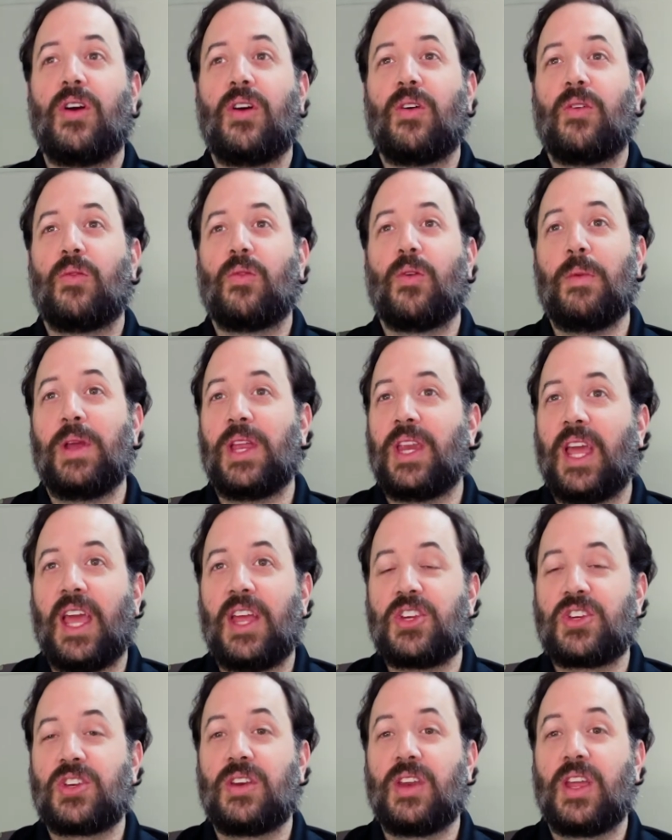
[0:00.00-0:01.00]

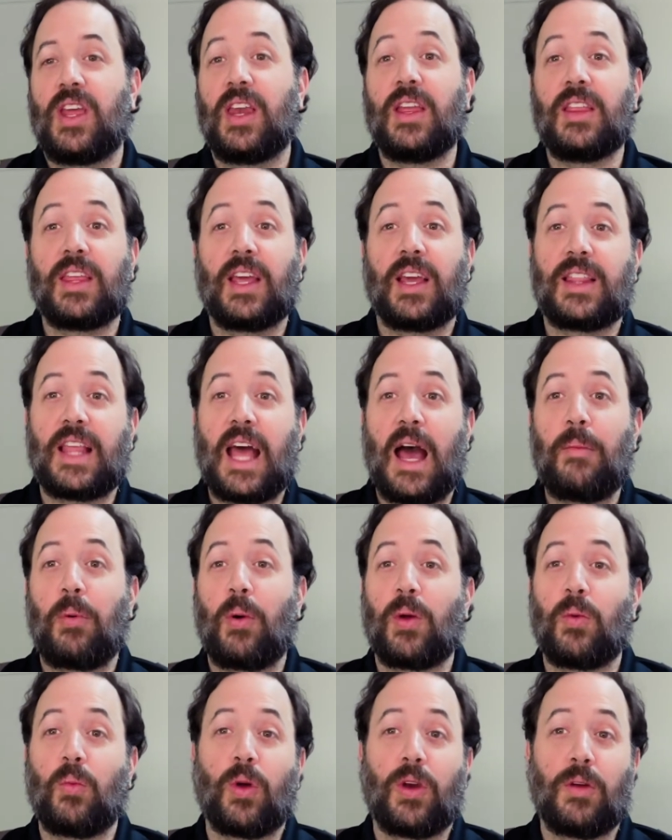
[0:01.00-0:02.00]
remediation. Anything at that
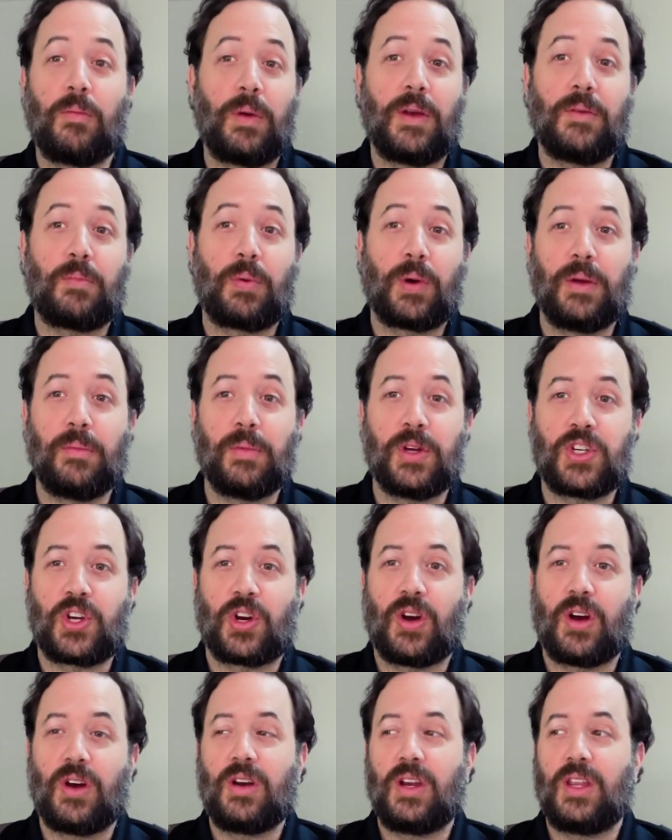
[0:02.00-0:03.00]
point would have been
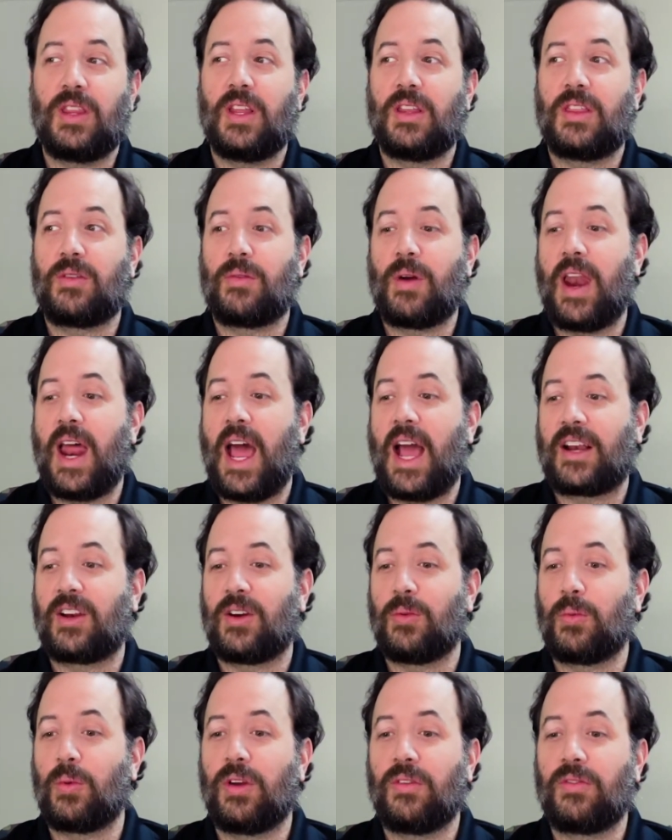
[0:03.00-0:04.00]
premature, and the threat
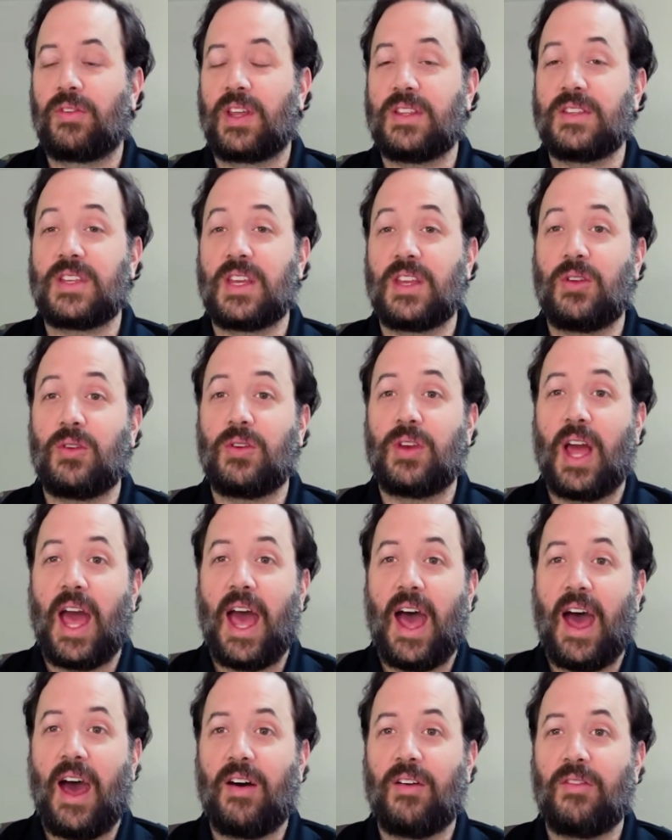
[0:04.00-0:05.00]
actor would have continued to
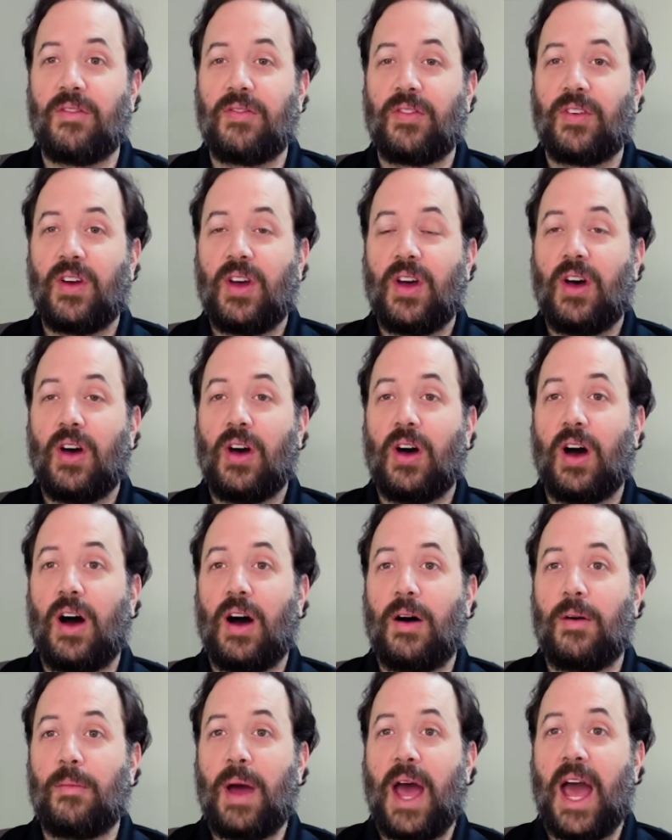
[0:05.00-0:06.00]
have
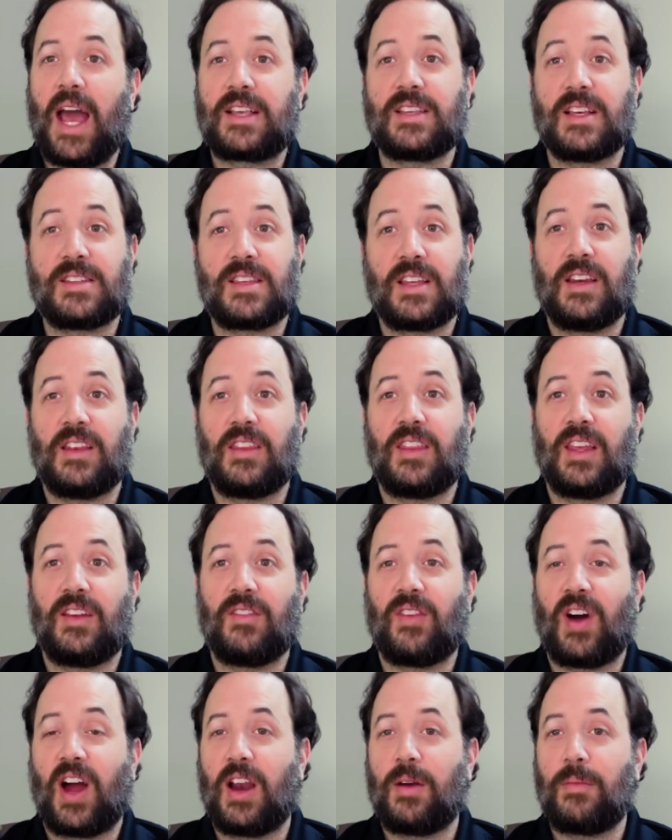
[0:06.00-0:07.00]
access into the
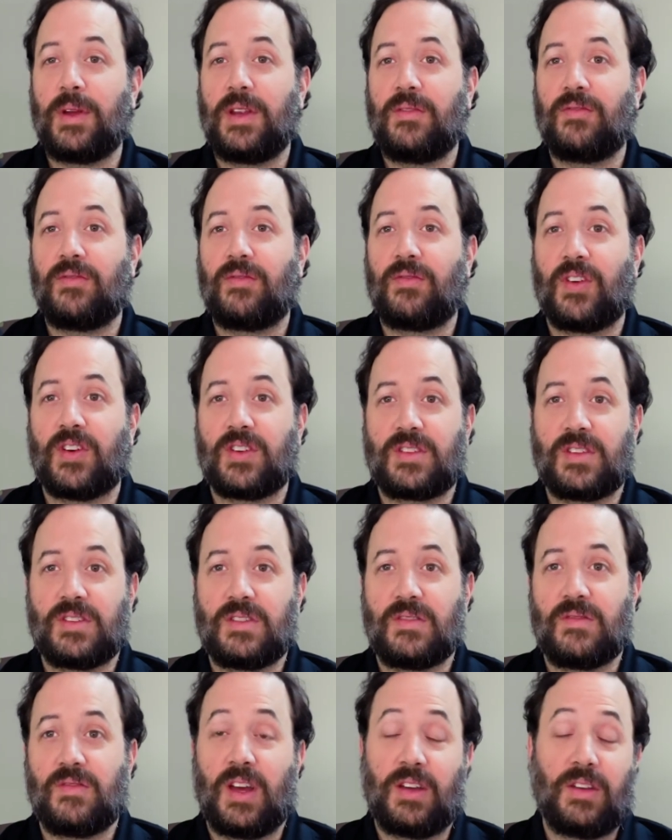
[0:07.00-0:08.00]
environment
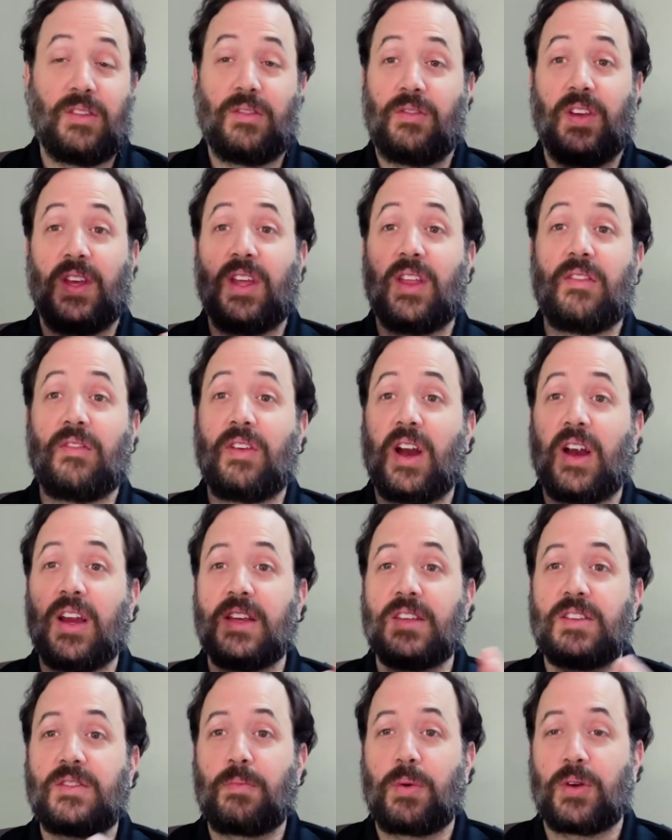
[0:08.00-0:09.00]
versus via the
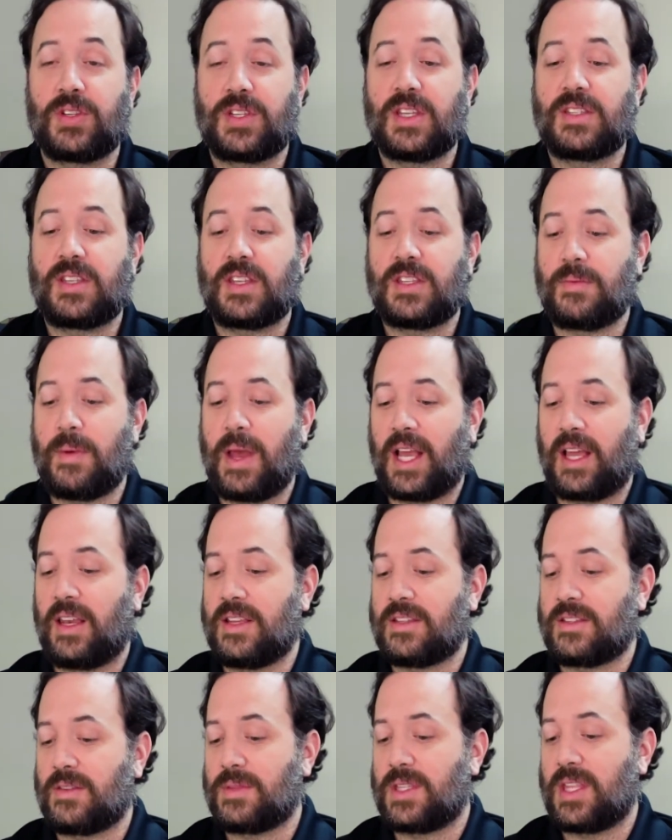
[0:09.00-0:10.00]
various persistence
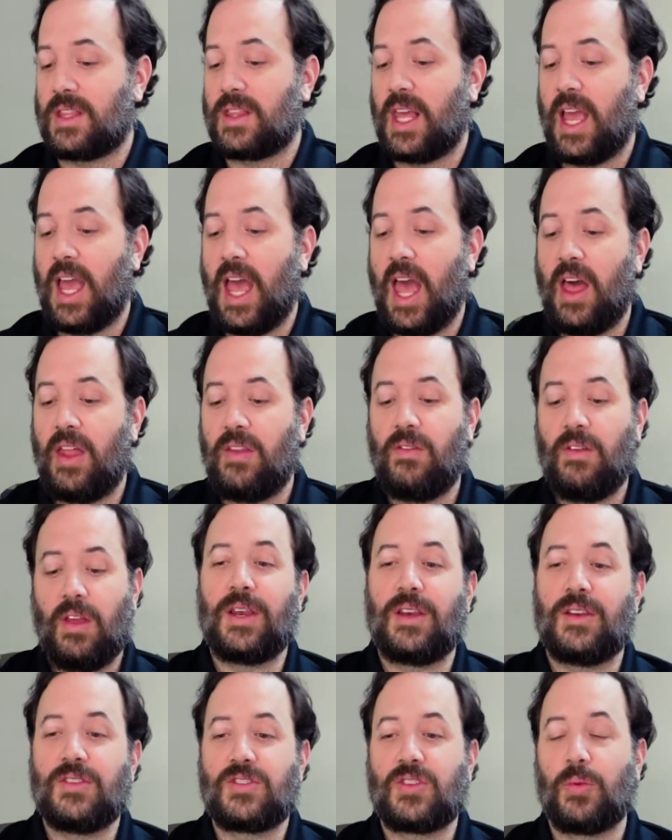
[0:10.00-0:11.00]
mechanisms that they had.
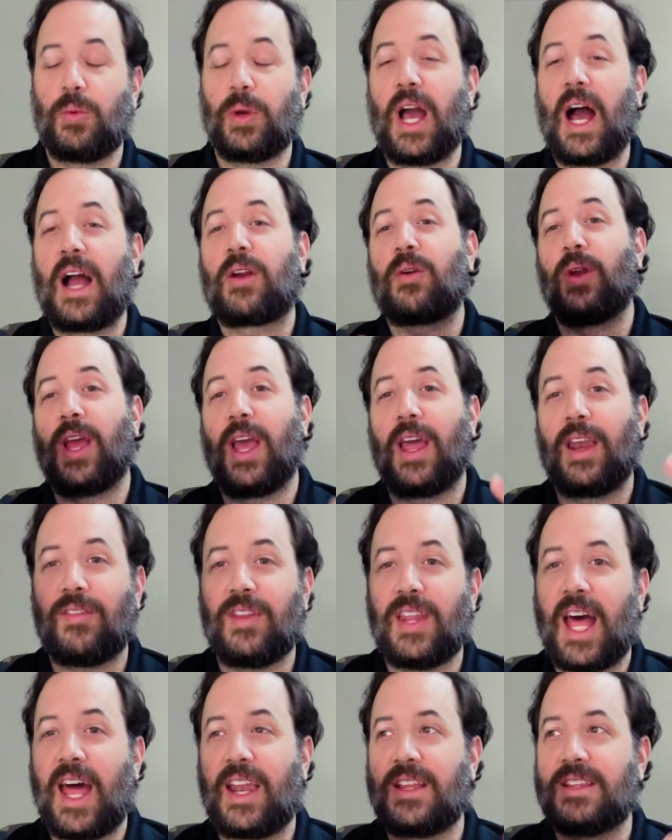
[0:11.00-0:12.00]
And so we got creative
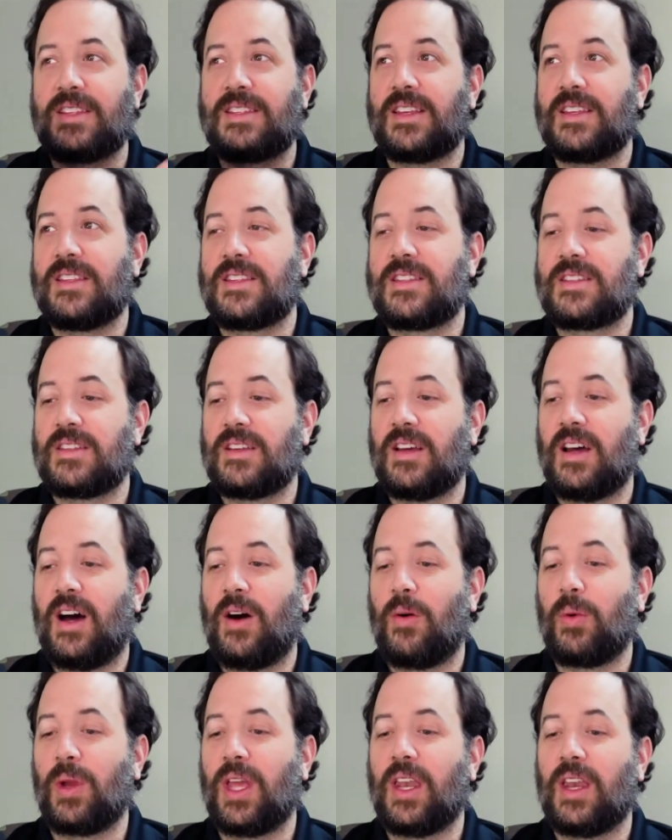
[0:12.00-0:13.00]
in that instance.
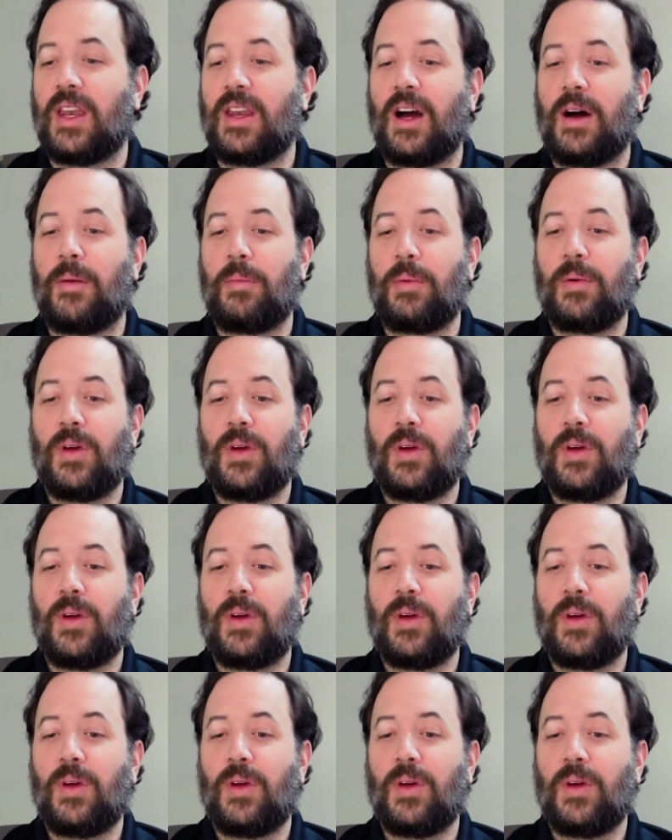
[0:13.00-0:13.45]
We ended up